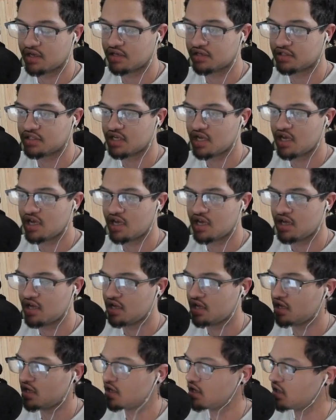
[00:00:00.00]
da
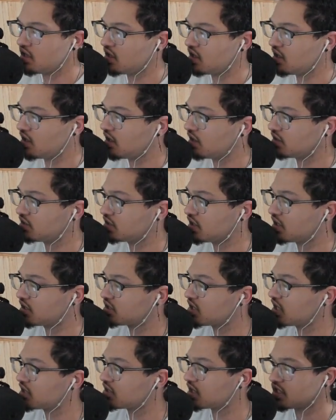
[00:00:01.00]
da da
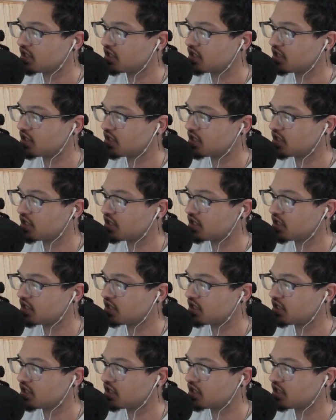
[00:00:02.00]
da